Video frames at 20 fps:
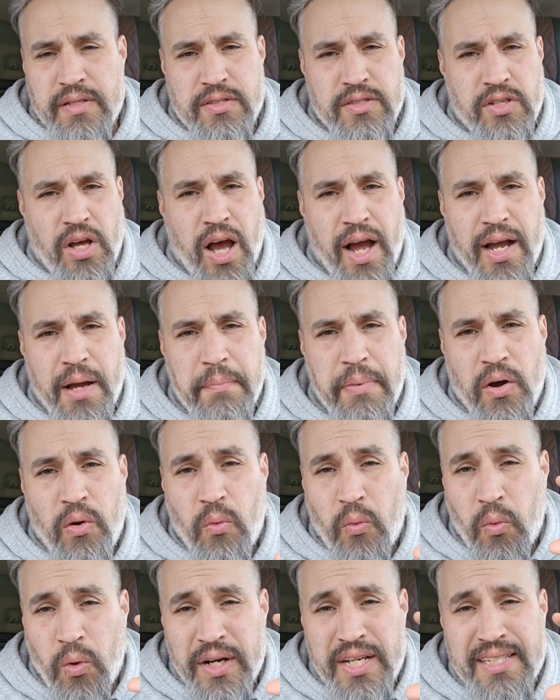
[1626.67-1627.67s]
Talk about
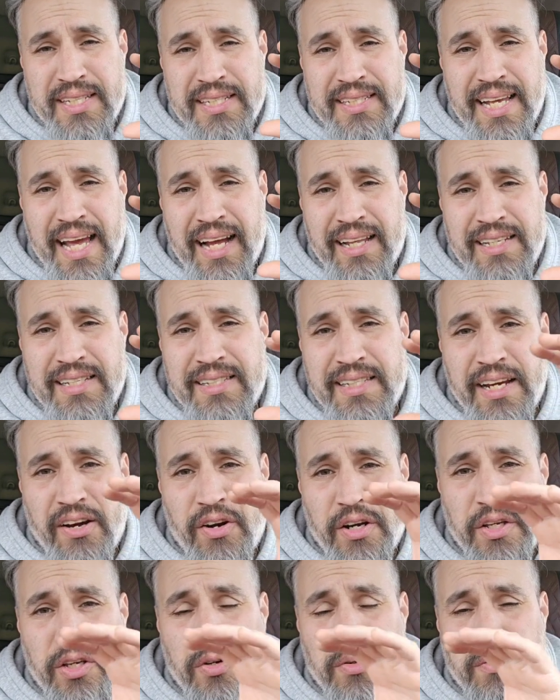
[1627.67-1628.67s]
what is exactly
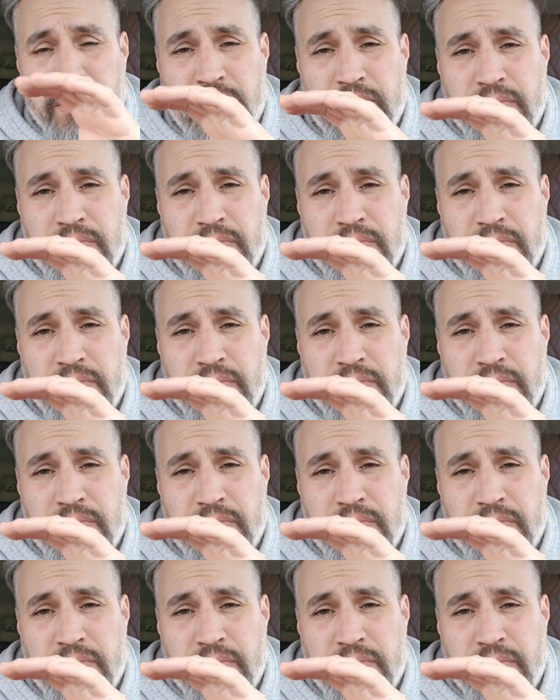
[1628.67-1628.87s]
scaring you.